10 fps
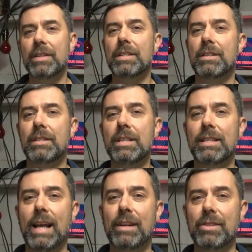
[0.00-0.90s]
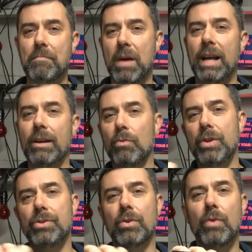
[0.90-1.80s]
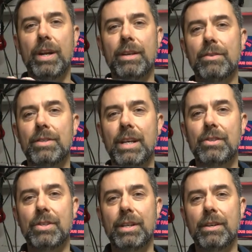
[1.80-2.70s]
This is actually my original radio station